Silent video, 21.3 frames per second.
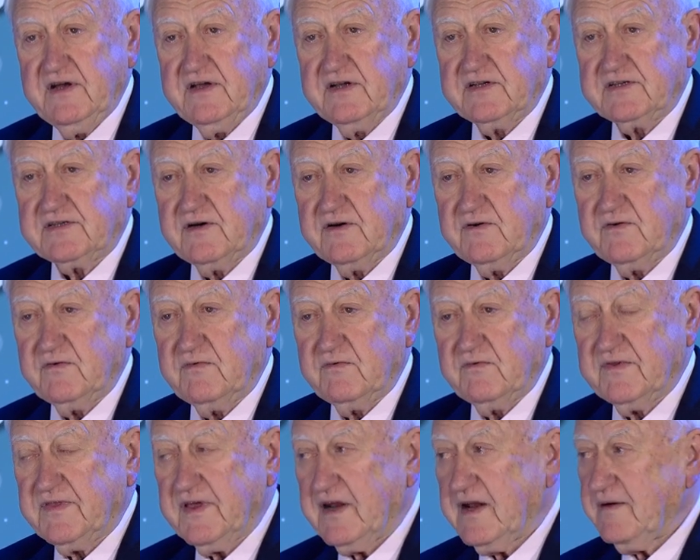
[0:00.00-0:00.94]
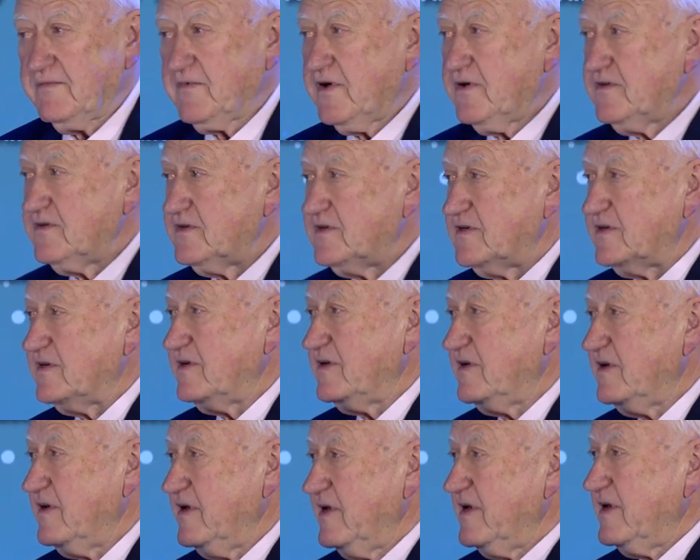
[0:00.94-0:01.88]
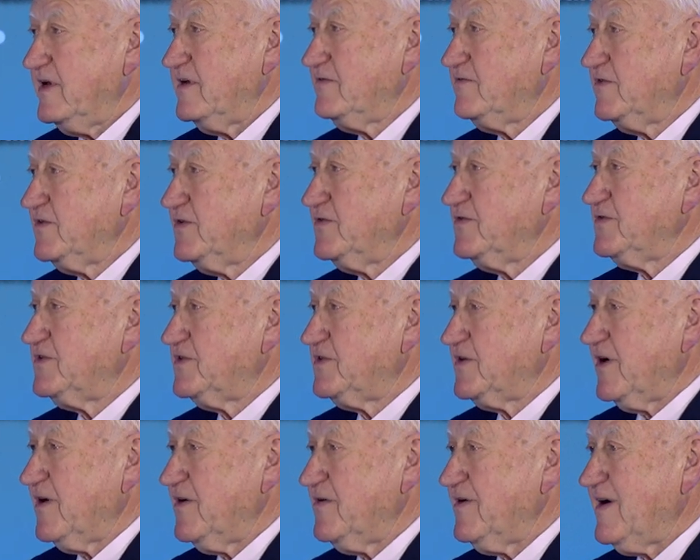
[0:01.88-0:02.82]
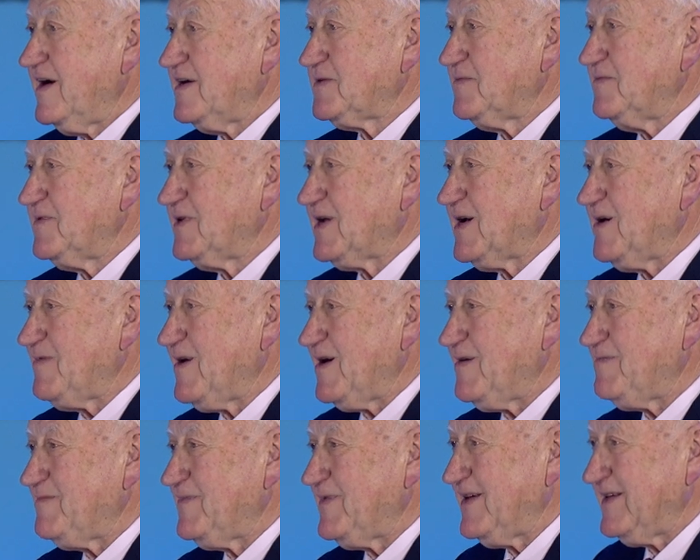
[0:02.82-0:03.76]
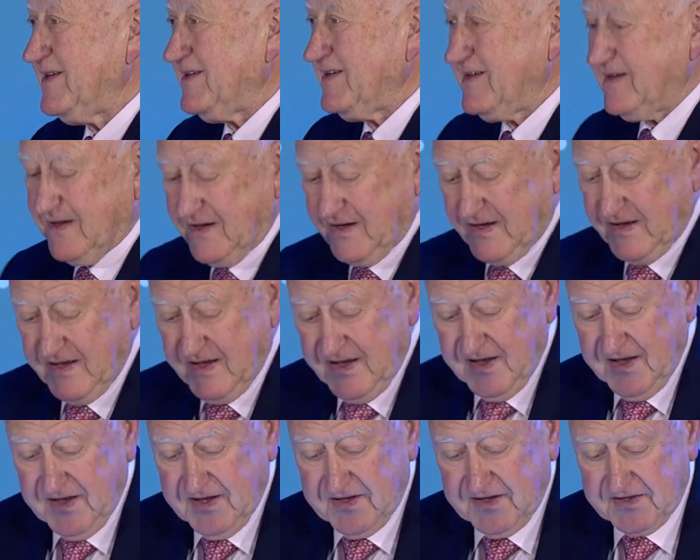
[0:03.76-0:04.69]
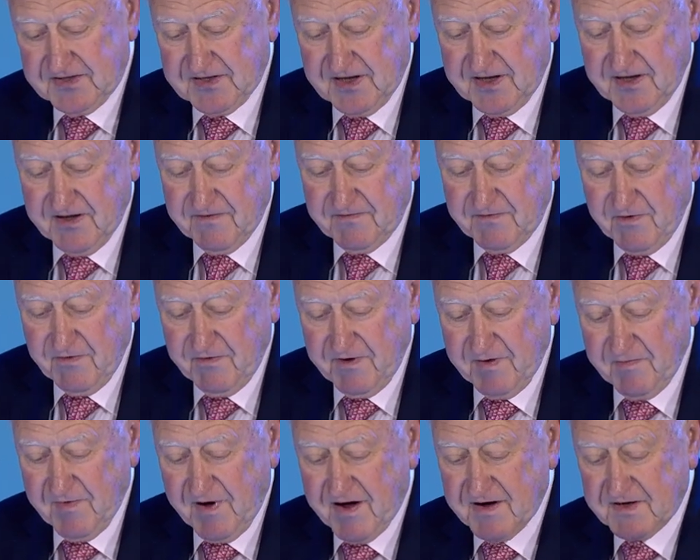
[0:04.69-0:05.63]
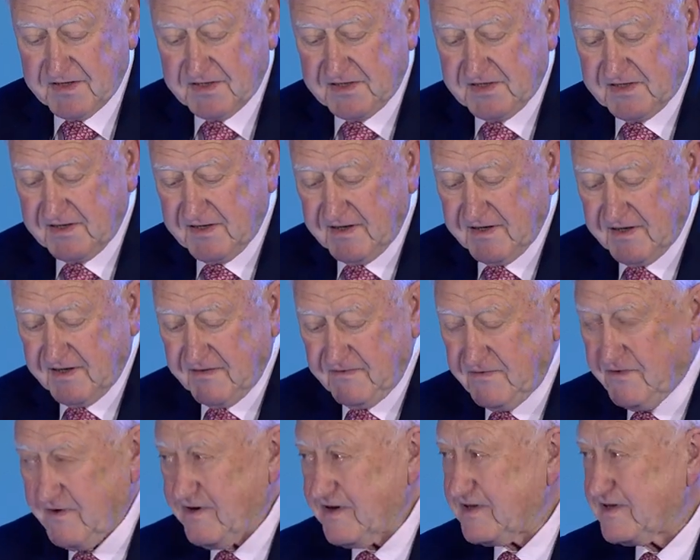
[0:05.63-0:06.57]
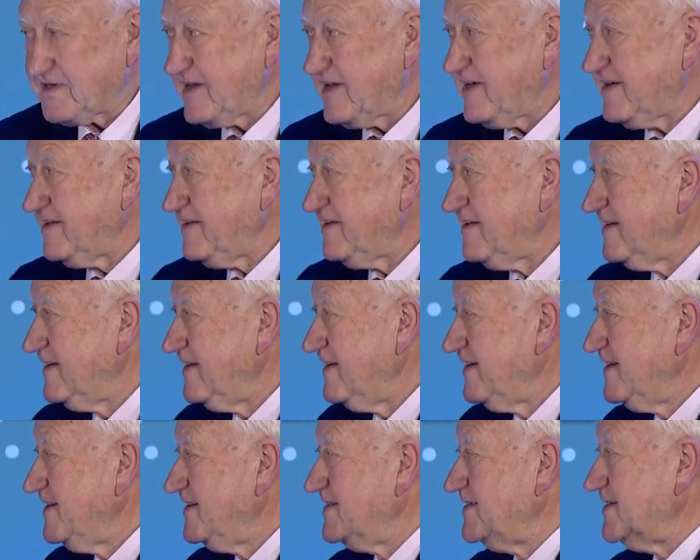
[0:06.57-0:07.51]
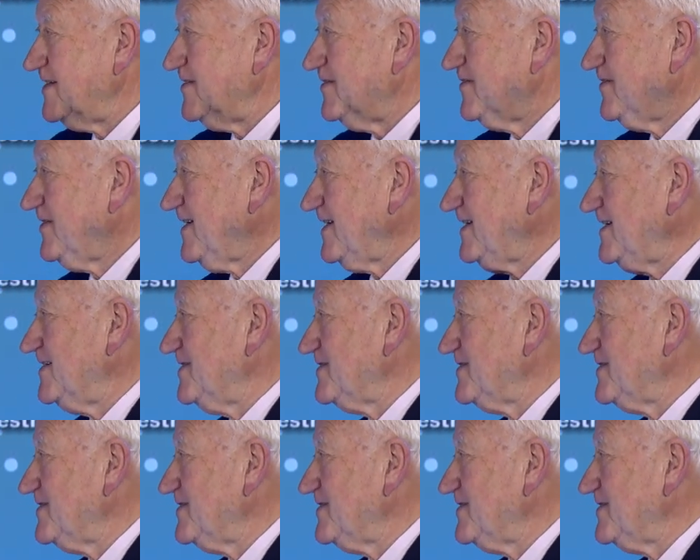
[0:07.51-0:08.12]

So, with that, I'm going to introduce Joe, ask him to come up and say a few remarks uh, for us here. Joe, thank